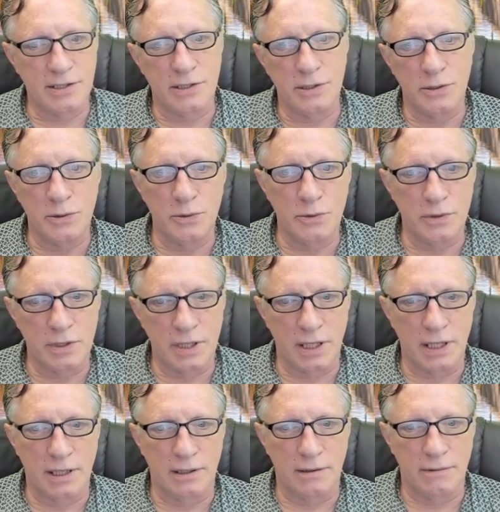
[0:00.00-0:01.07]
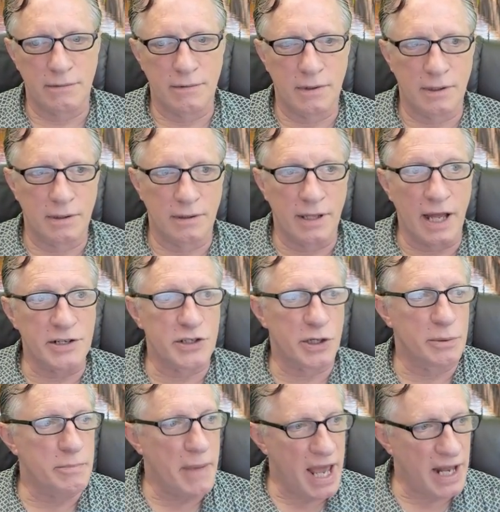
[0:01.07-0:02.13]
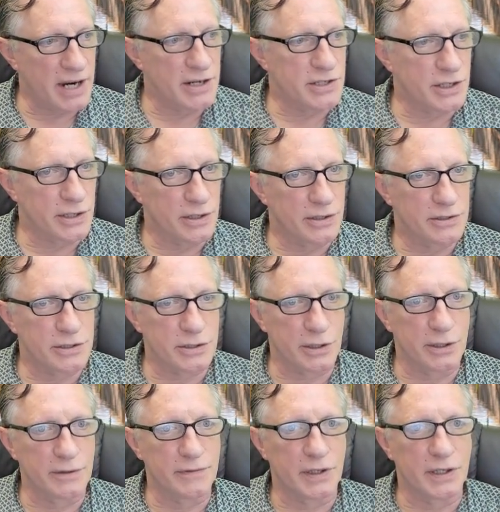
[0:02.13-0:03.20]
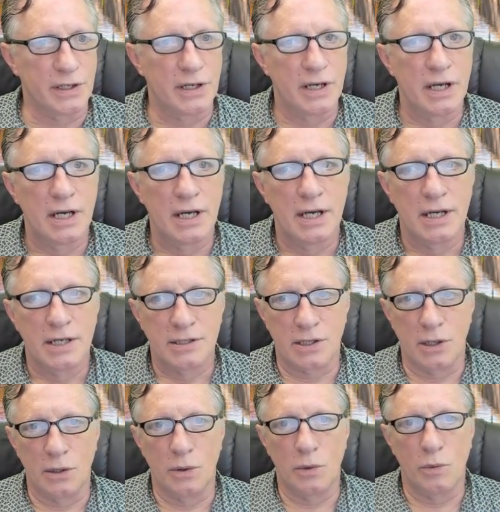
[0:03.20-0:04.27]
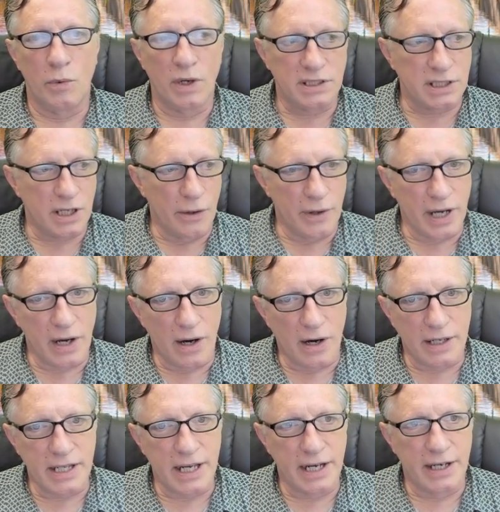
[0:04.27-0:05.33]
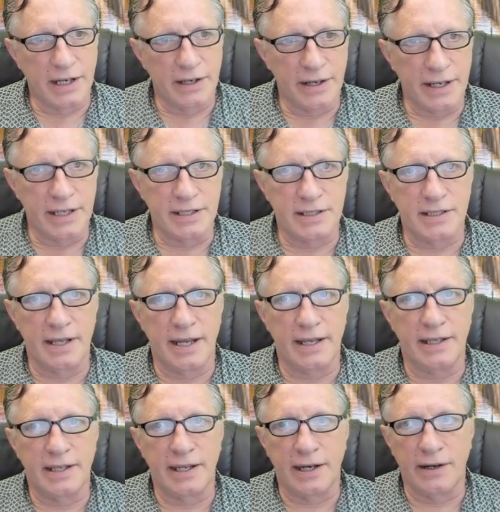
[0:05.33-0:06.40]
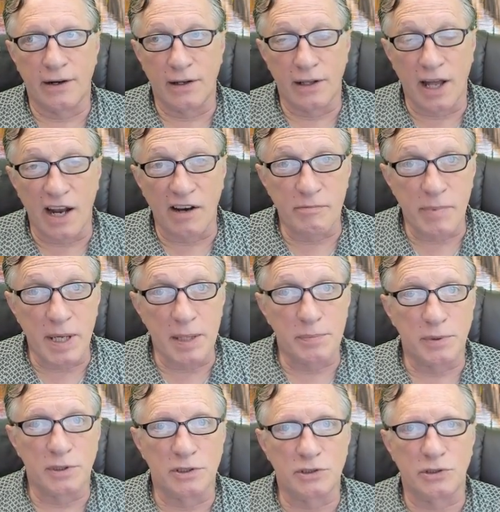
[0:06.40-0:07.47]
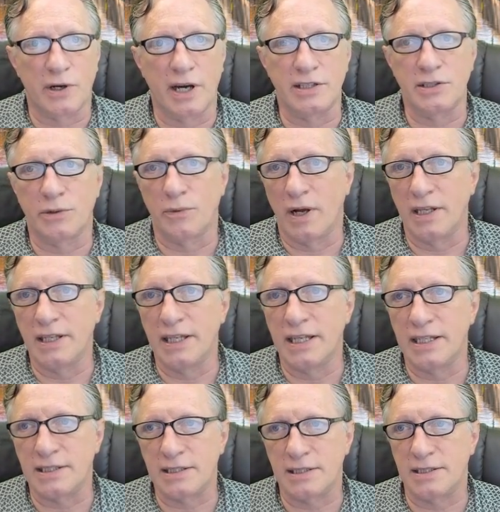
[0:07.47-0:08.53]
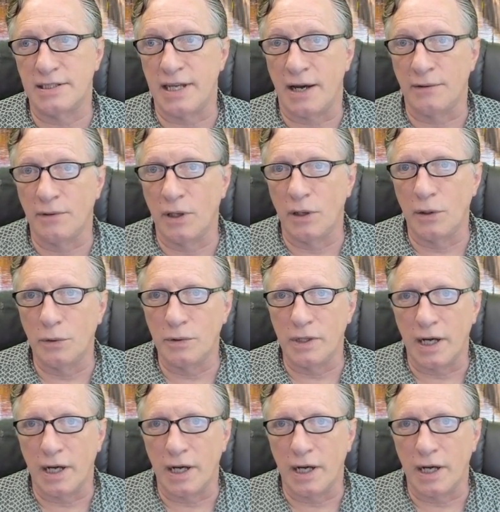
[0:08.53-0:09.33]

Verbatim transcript: to the, the ledger manager server. So what's going on here is that there are a lot of people trying to run this download